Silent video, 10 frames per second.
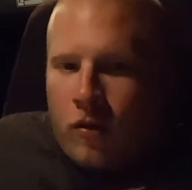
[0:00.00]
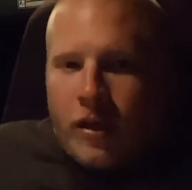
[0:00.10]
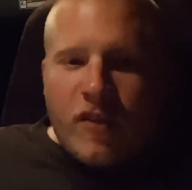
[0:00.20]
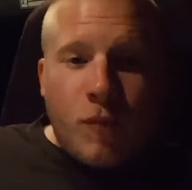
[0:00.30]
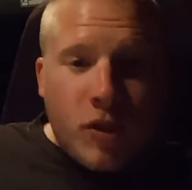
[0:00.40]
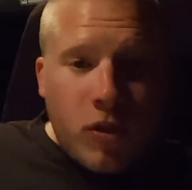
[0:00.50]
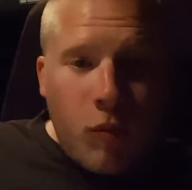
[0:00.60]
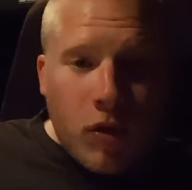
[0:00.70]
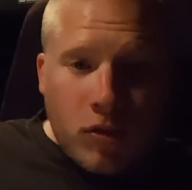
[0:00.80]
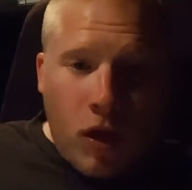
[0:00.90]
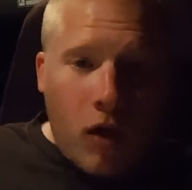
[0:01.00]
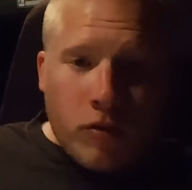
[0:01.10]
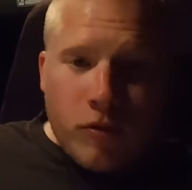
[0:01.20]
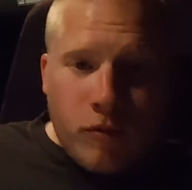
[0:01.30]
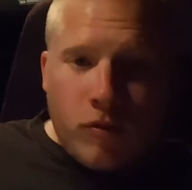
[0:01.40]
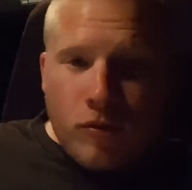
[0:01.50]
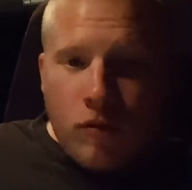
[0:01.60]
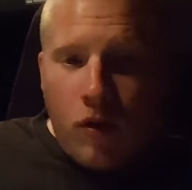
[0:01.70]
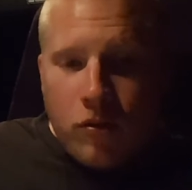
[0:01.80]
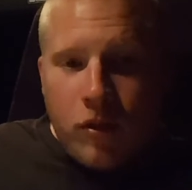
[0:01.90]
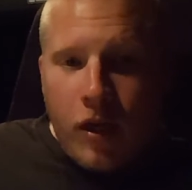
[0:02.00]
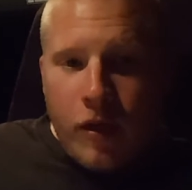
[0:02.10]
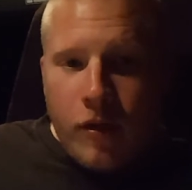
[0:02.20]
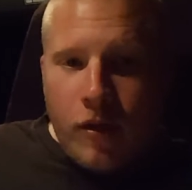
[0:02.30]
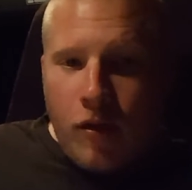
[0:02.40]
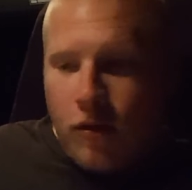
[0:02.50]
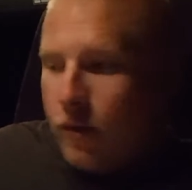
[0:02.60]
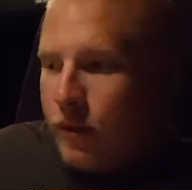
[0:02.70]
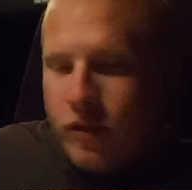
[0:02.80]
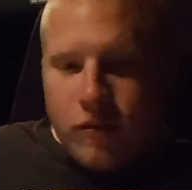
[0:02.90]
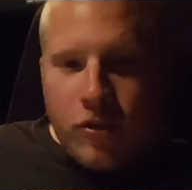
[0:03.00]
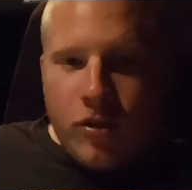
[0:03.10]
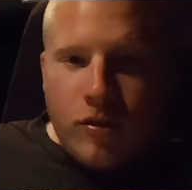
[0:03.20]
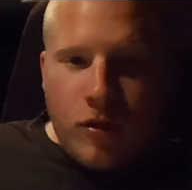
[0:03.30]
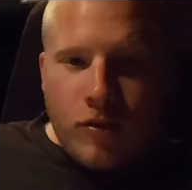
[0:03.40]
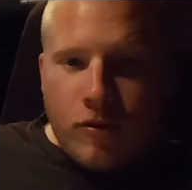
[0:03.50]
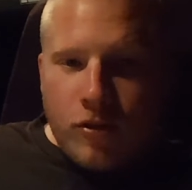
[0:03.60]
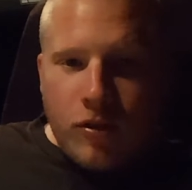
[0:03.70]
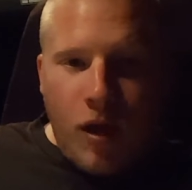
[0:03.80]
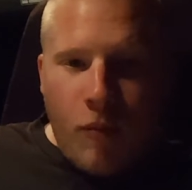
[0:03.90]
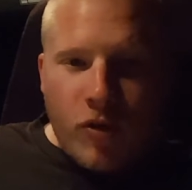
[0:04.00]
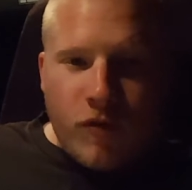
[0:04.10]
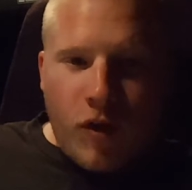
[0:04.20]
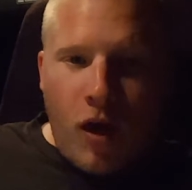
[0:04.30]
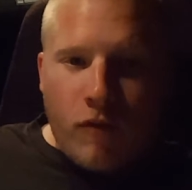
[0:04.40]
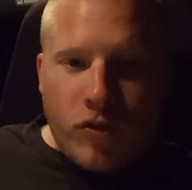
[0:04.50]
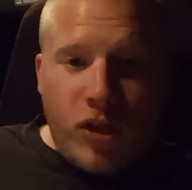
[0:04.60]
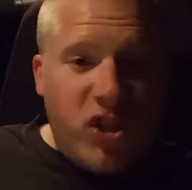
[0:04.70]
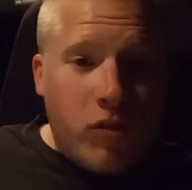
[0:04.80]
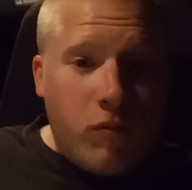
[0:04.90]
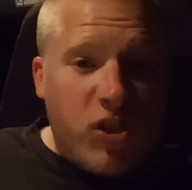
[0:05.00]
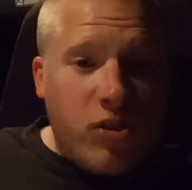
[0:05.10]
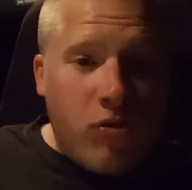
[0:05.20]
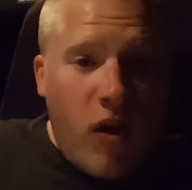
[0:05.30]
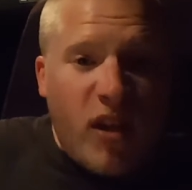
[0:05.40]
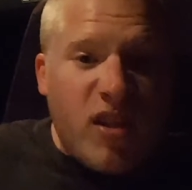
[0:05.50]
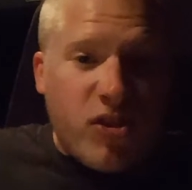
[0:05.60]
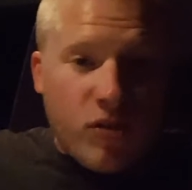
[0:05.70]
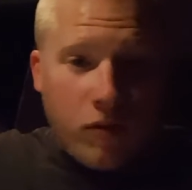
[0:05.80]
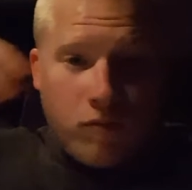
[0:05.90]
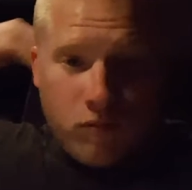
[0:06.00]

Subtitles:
gives me someone to talk to too all day. You know, I mean, she's not much for conversation, but she's a great listener.